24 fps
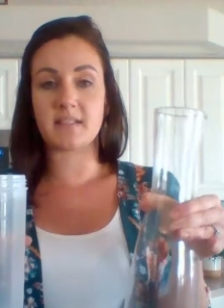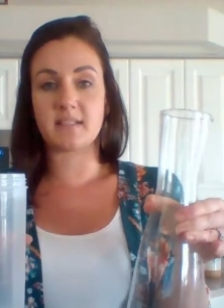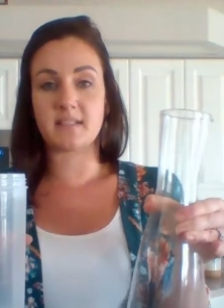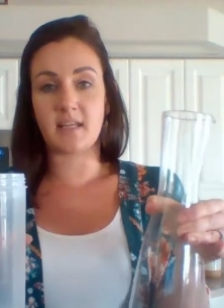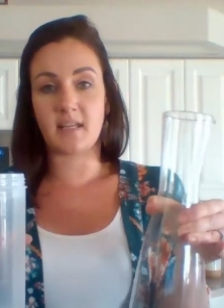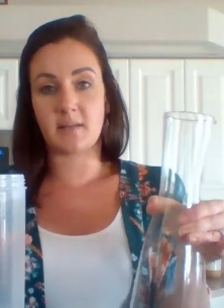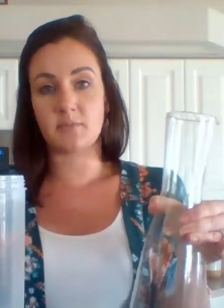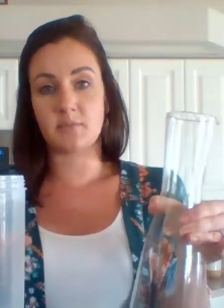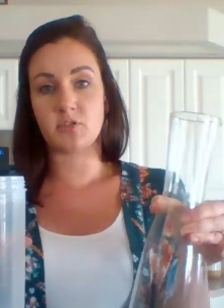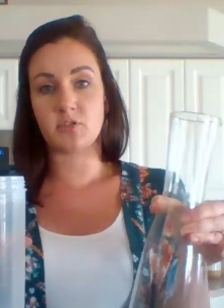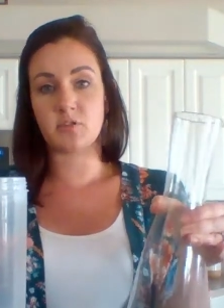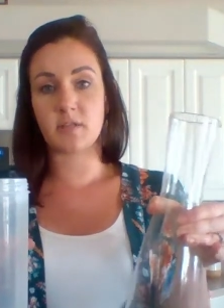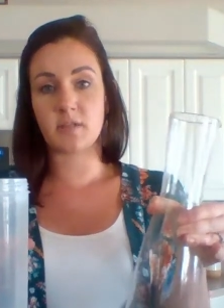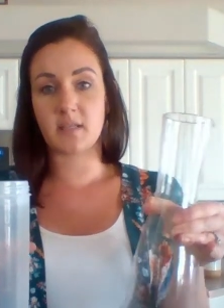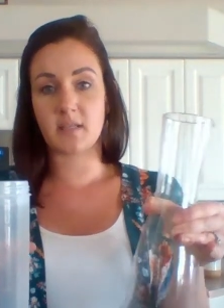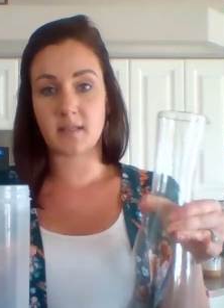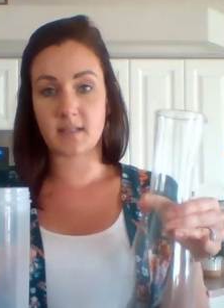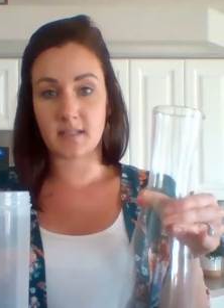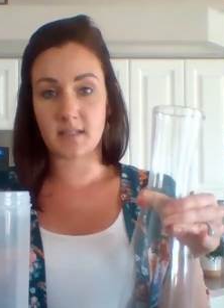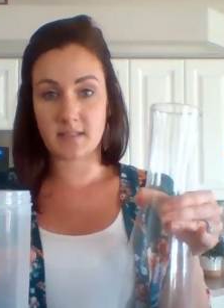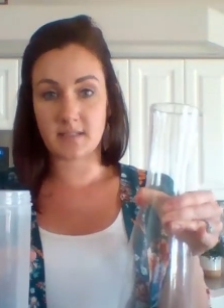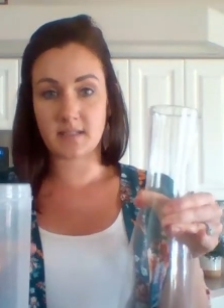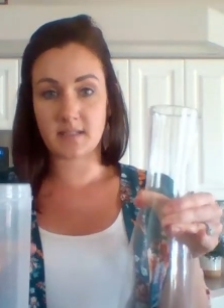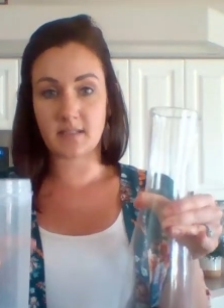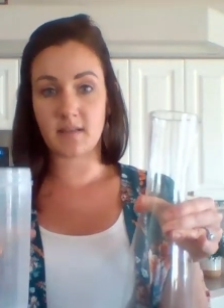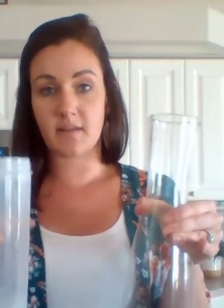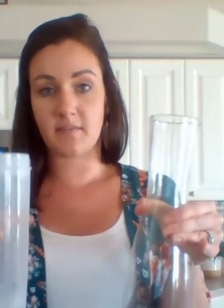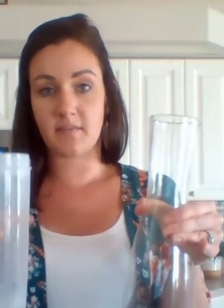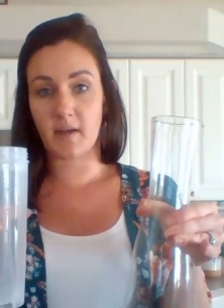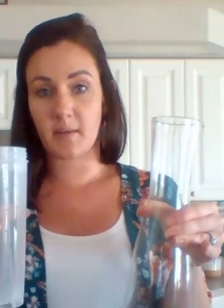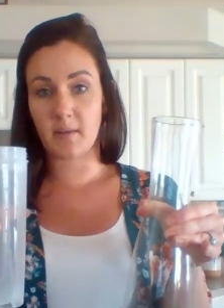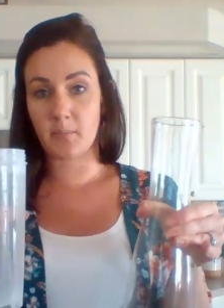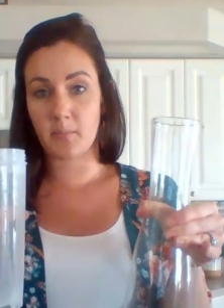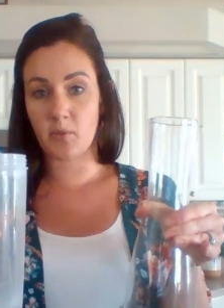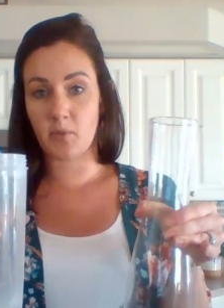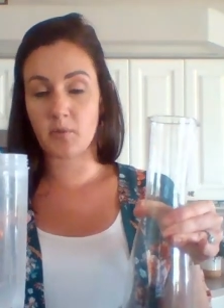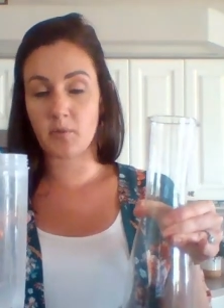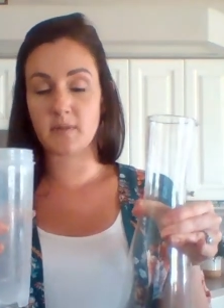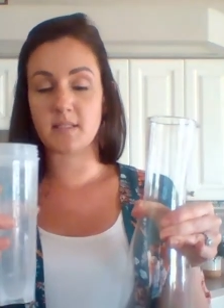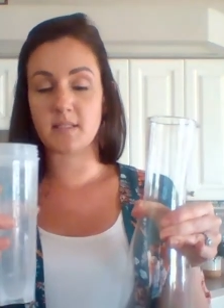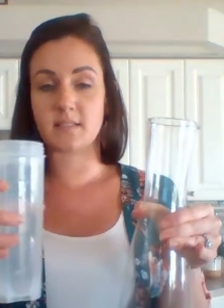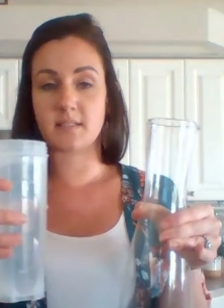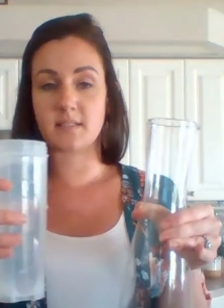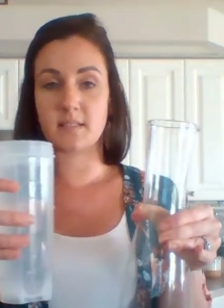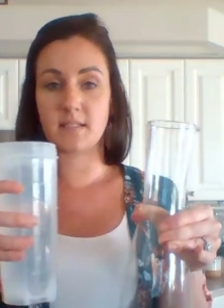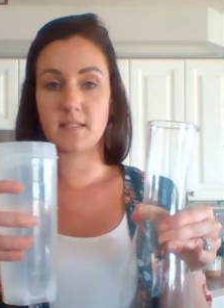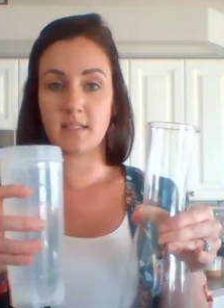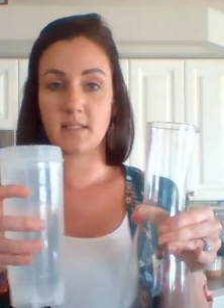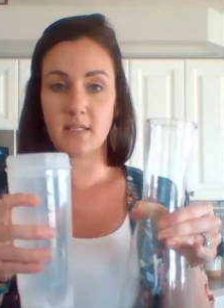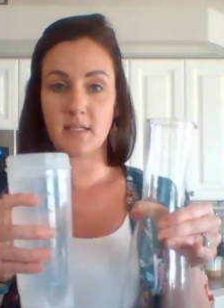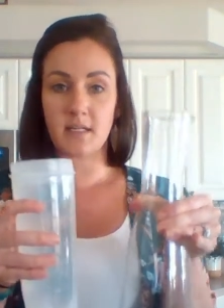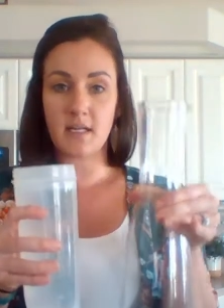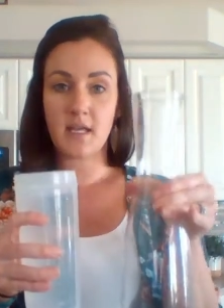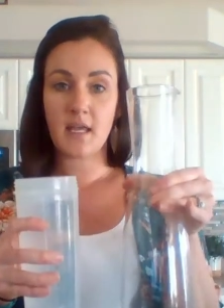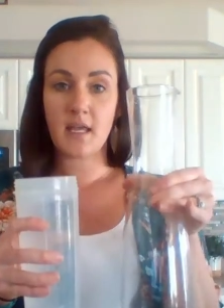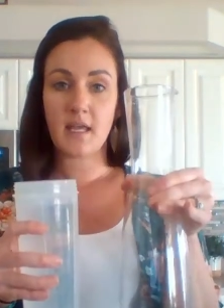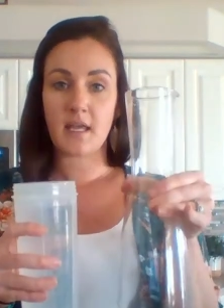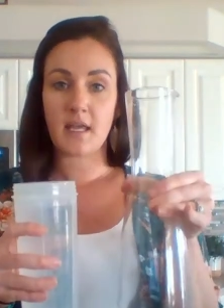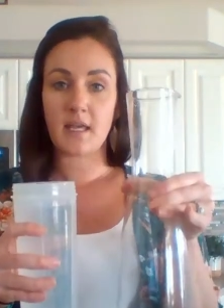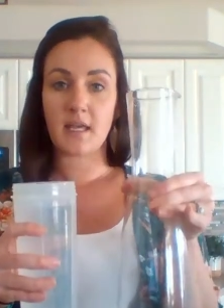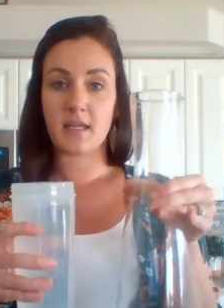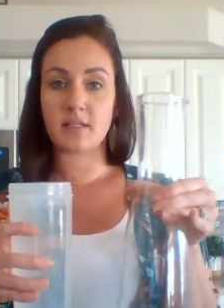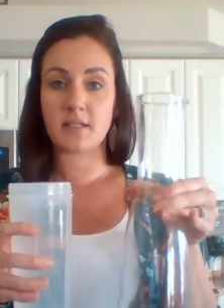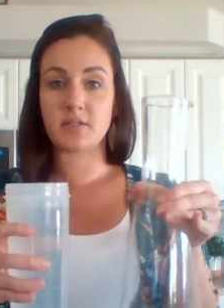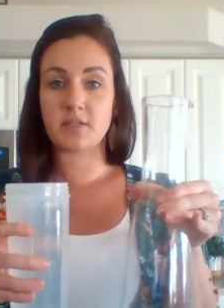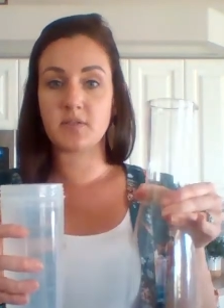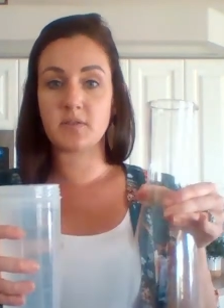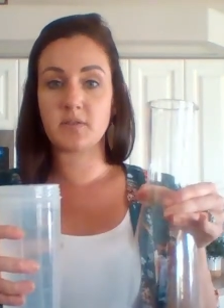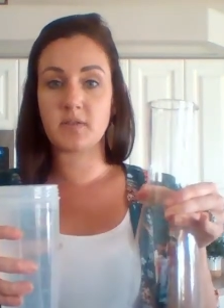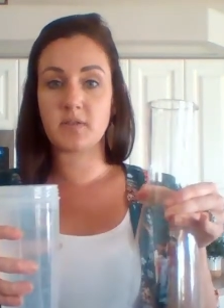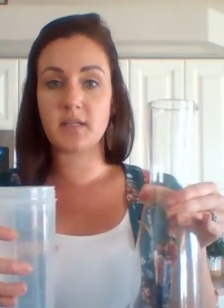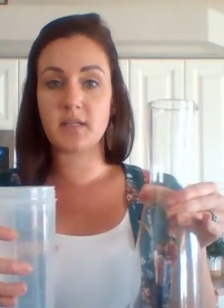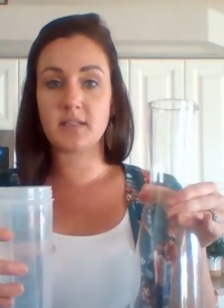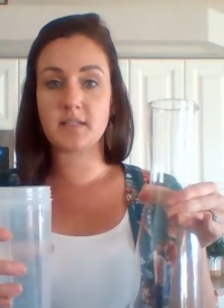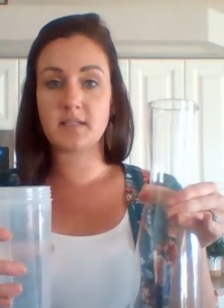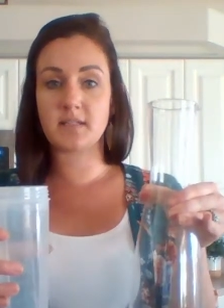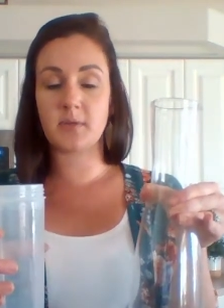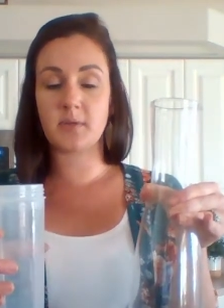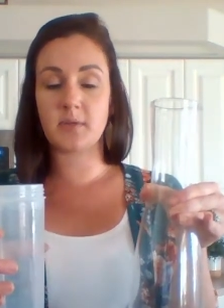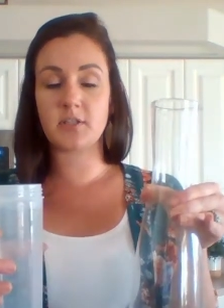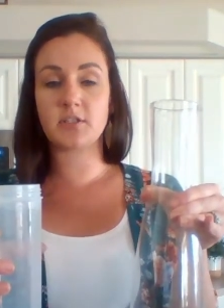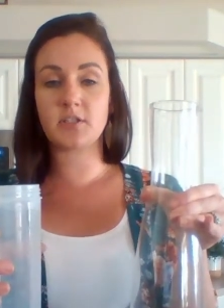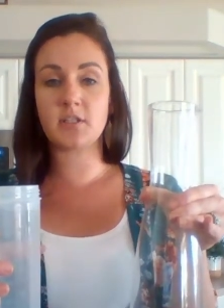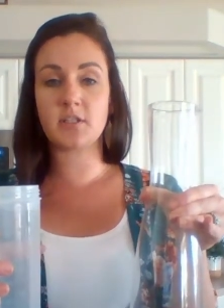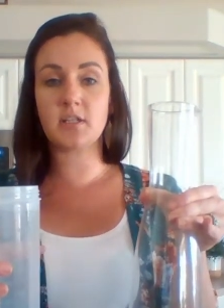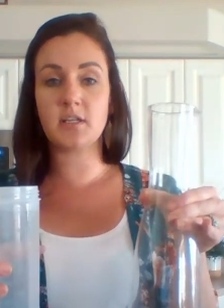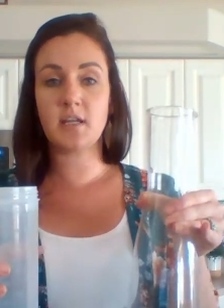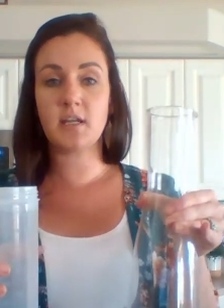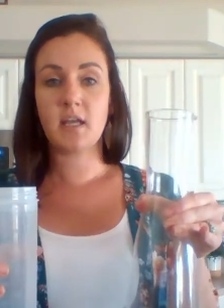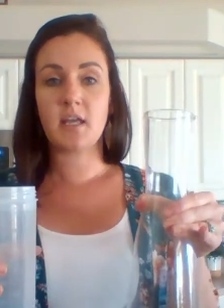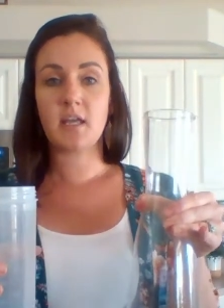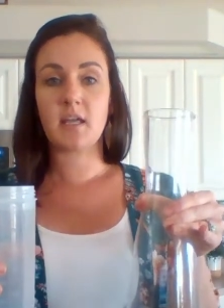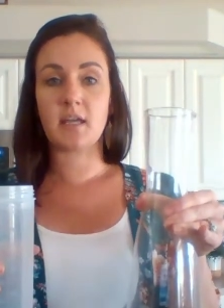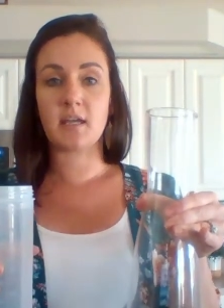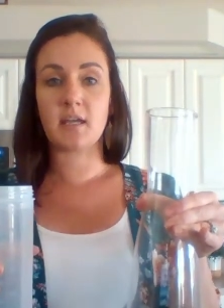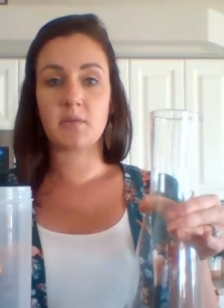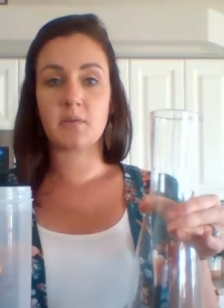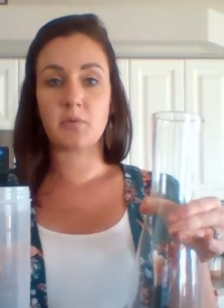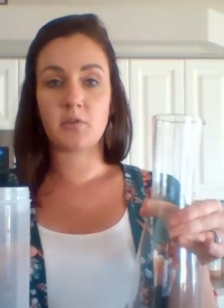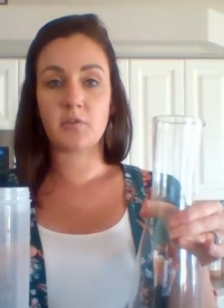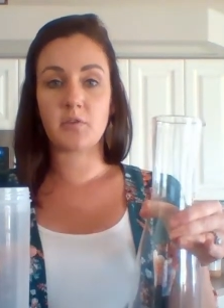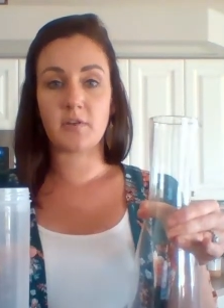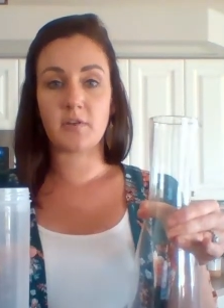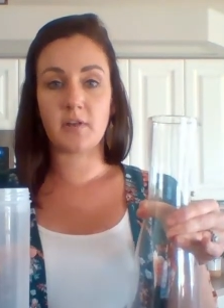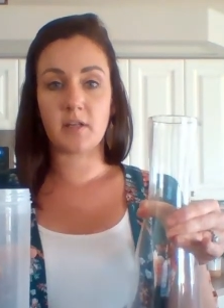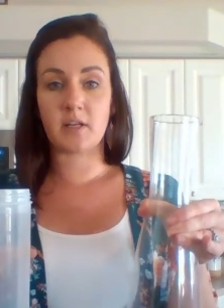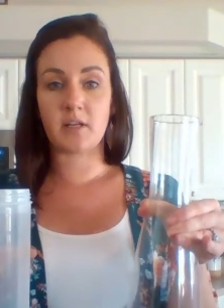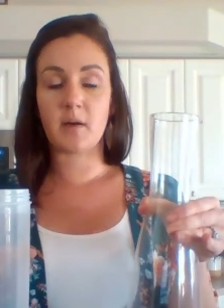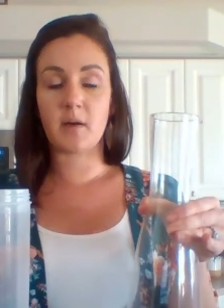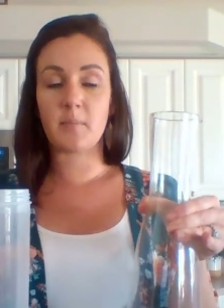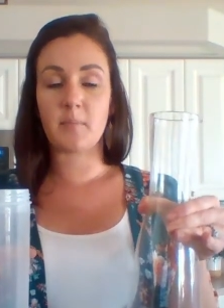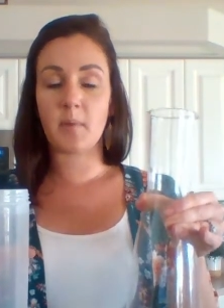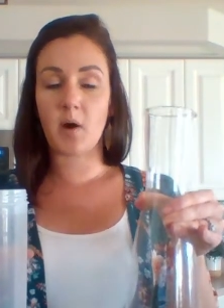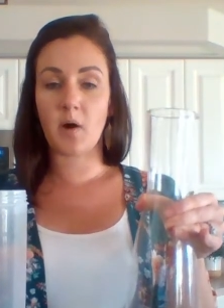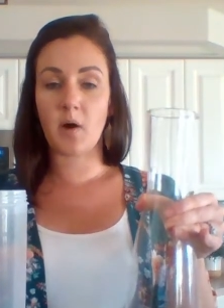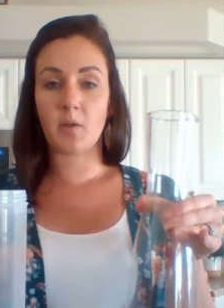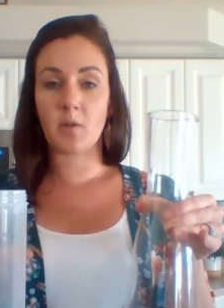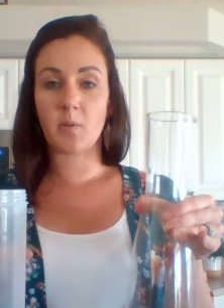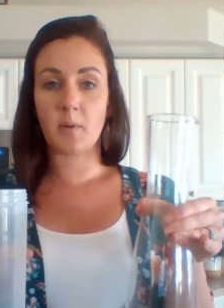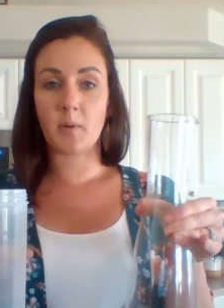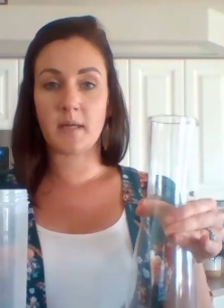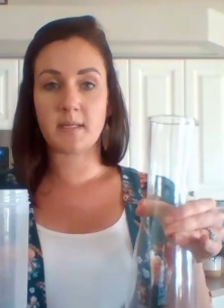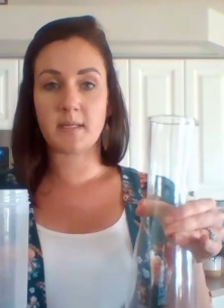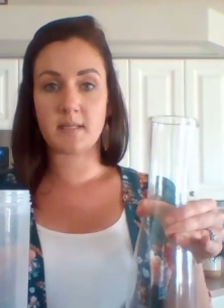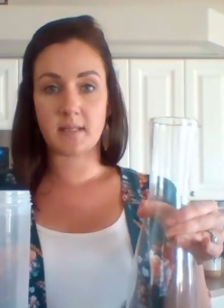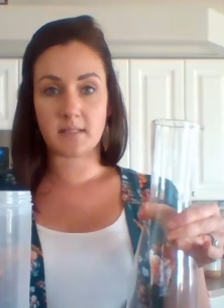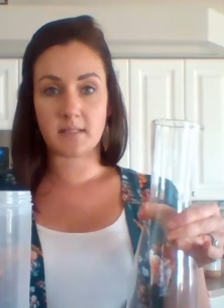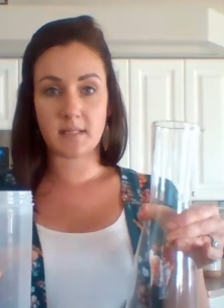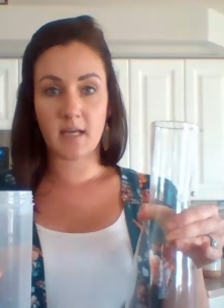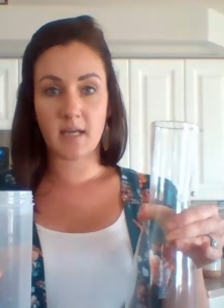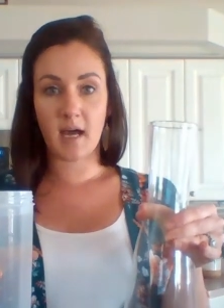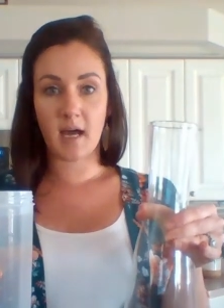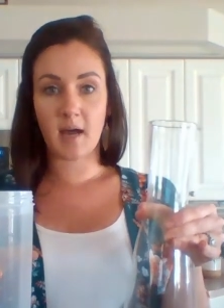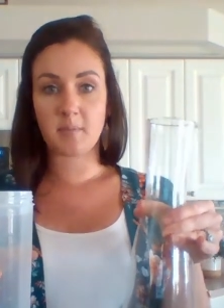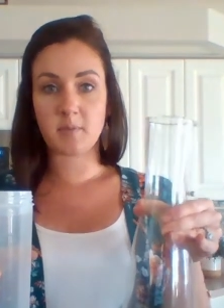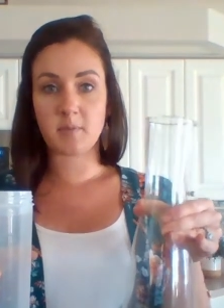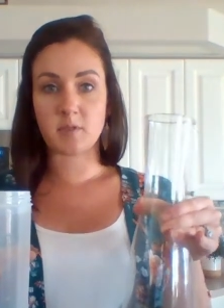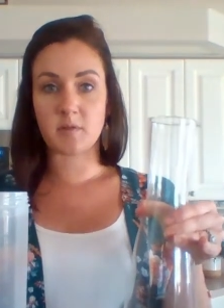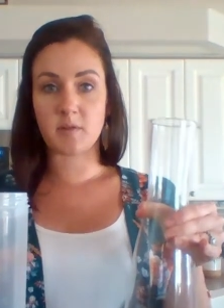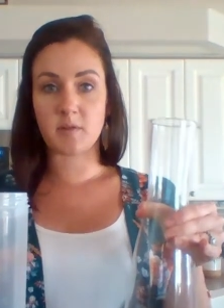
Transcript: you think this, if I pour this liter into this pitcher, it will fill it up all the way to the top? So